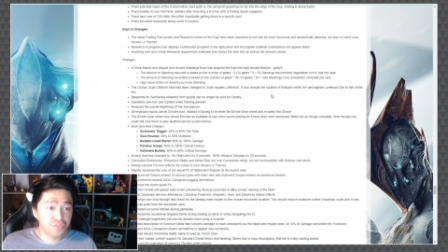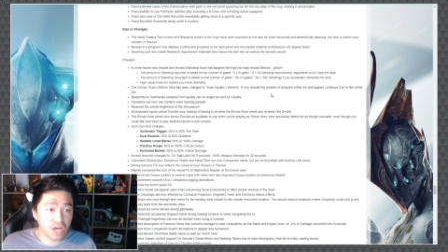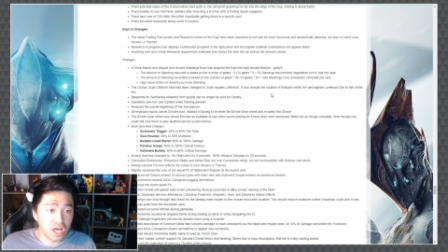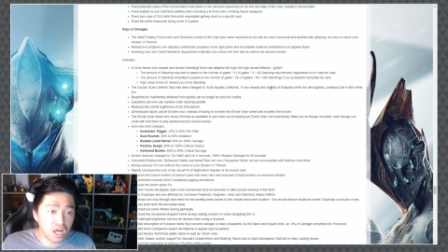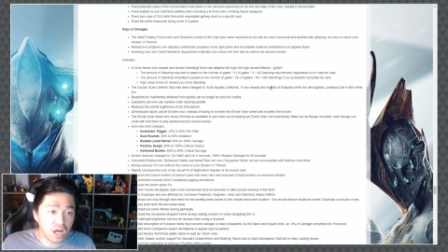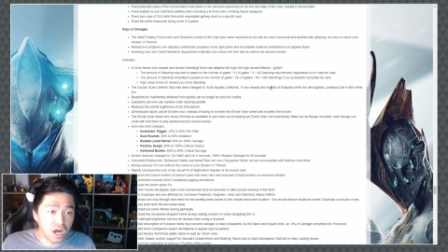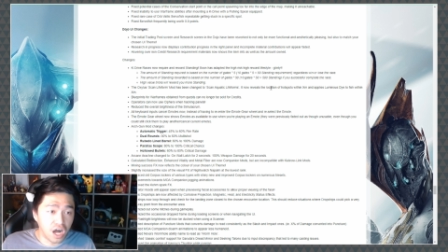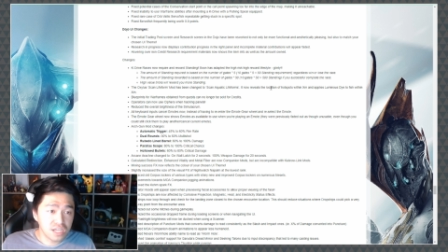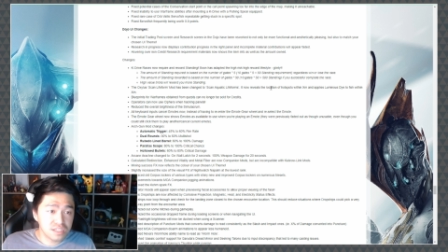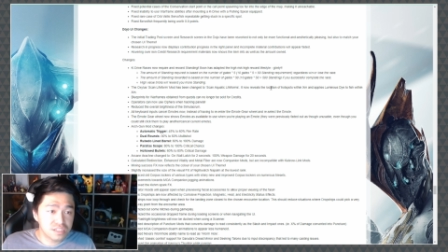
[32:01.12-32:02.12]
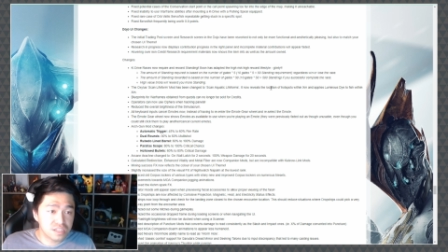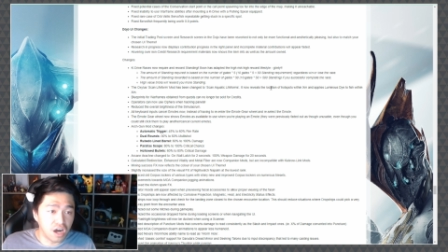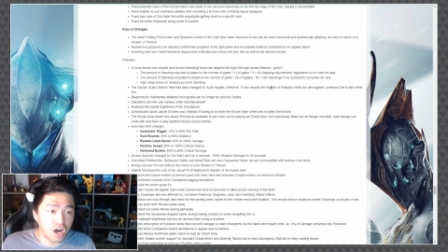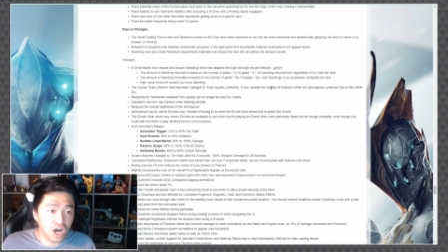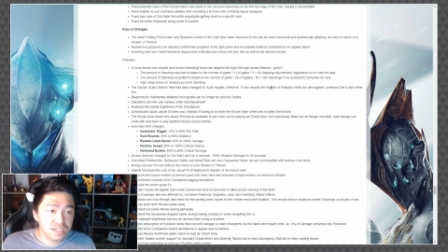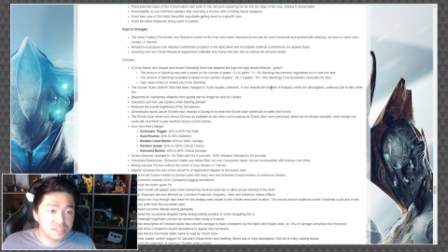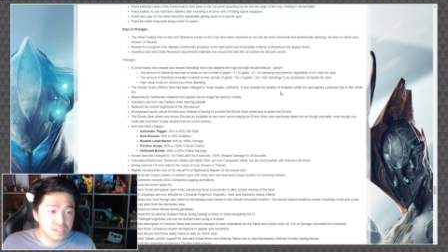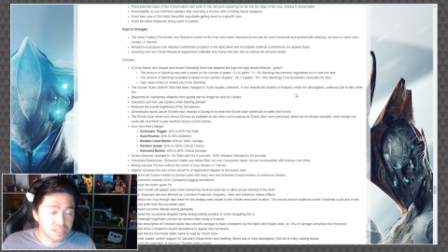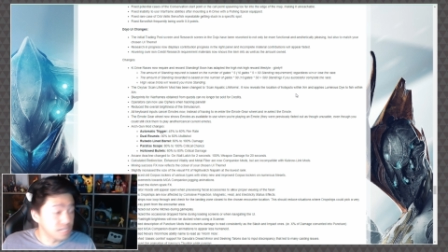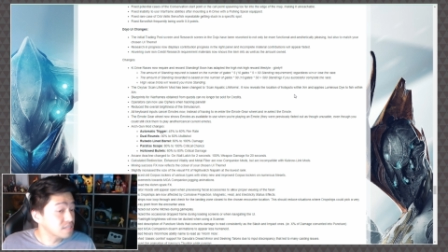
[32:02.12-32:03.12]
the Ock,
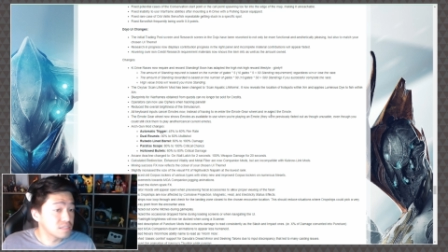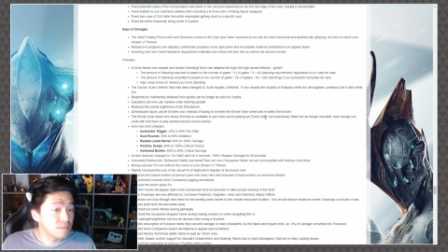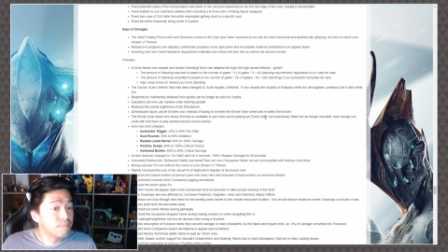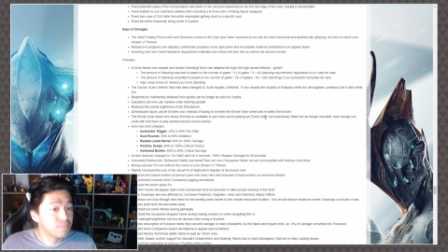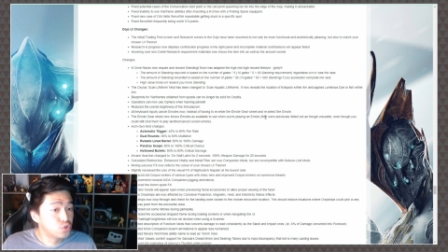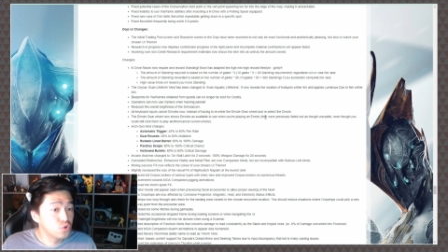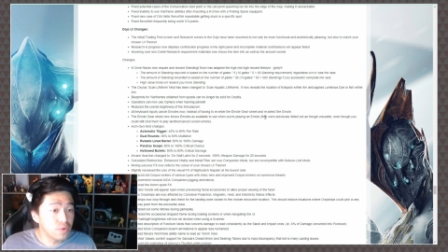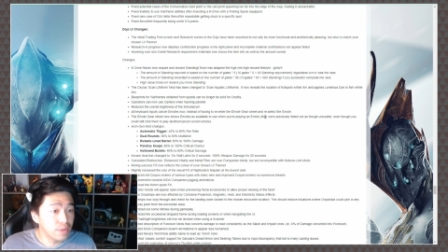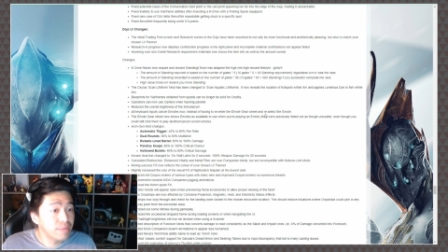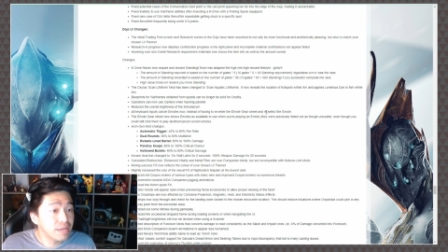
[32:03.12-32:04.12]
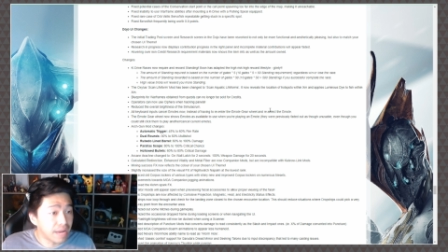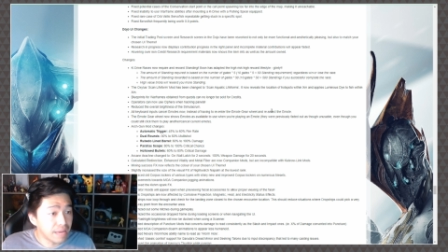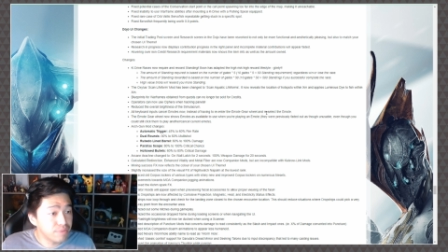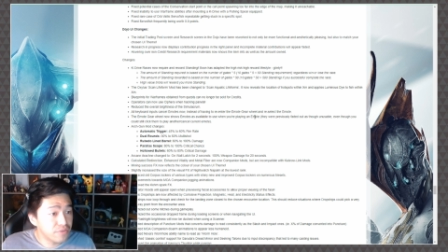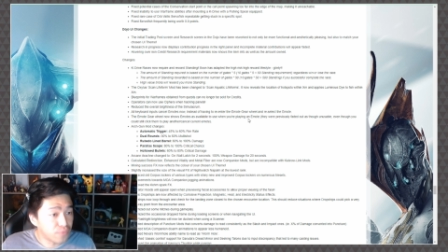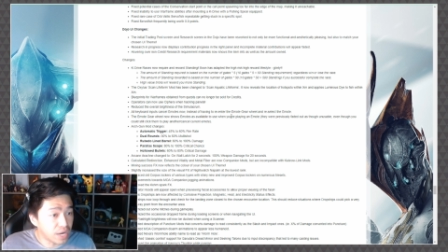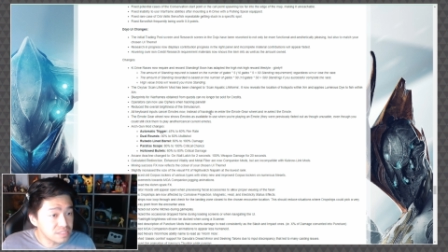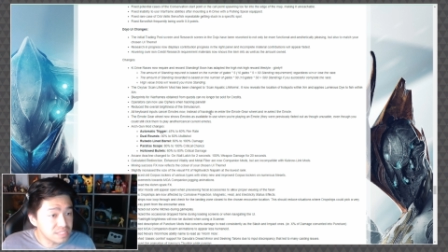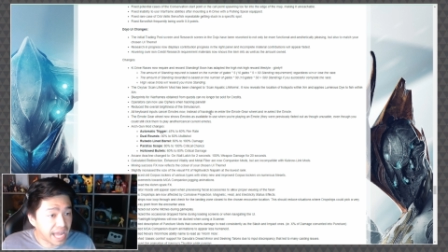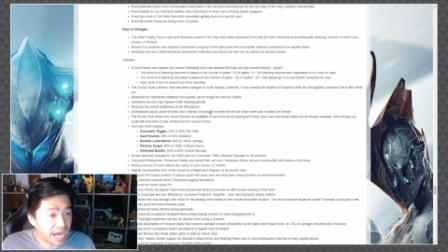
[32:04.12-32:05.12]
Oxylus, you and me might be
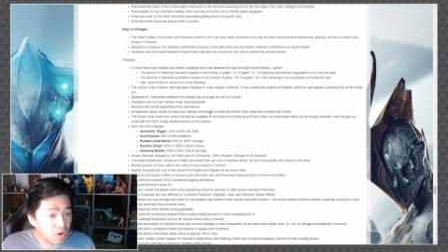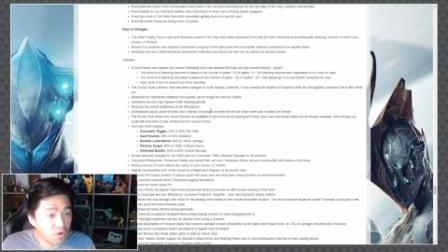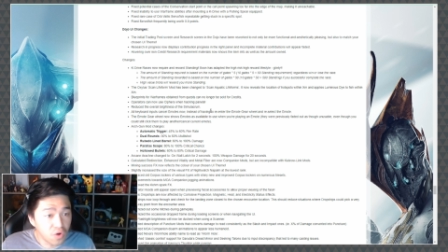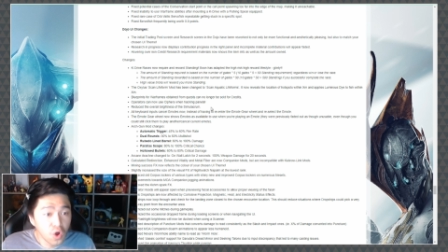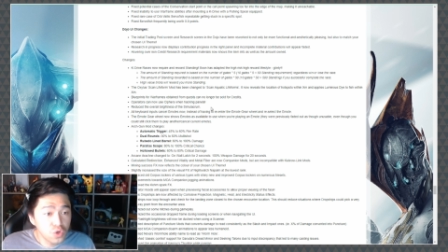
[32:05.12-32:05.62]
friends now.